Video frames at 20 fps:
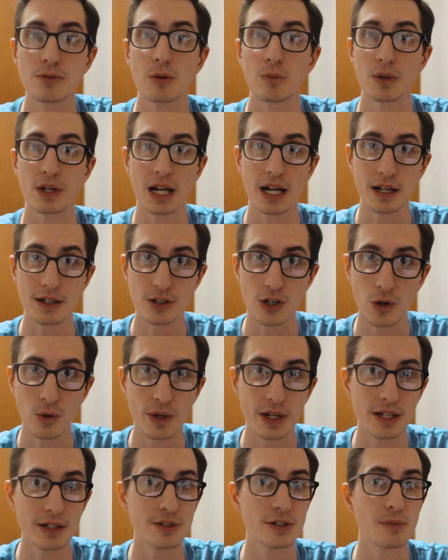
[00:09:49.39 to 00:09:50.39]
when we're not
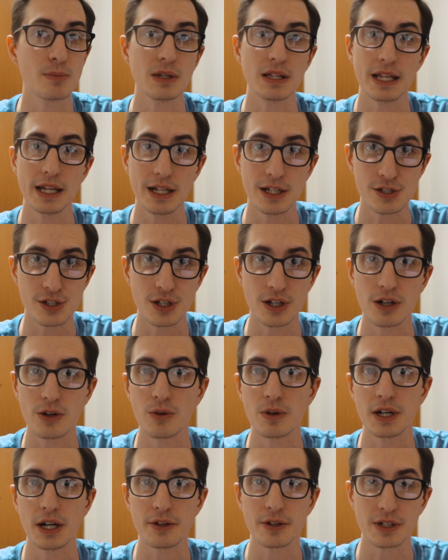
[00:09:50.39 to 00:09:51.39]
going to Malaysia
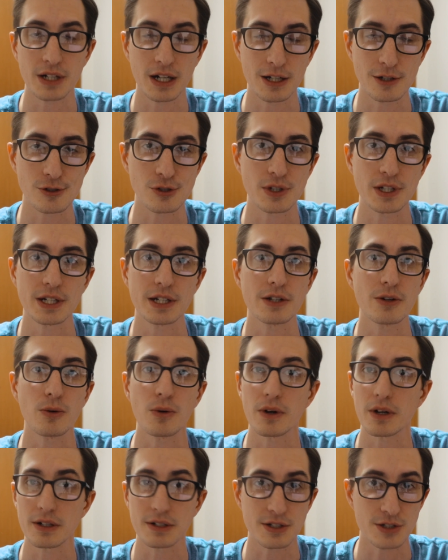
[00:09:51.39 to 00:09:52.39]
or another country
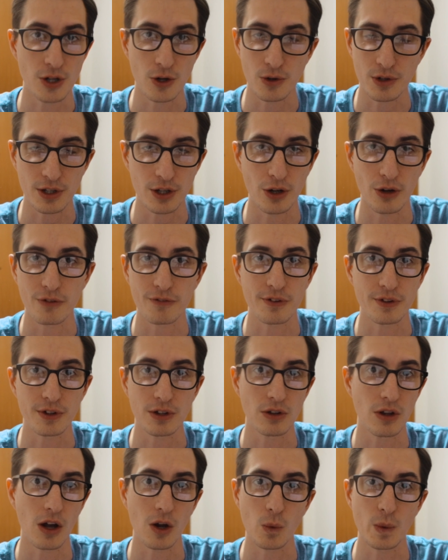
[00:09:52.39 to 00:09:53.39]
or Tokyo for
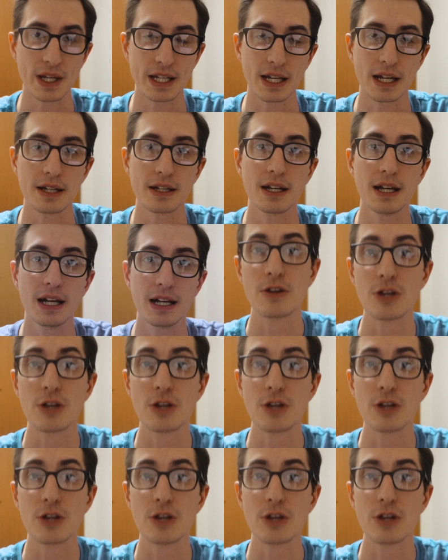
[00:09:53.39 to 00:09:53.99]
the long weekend.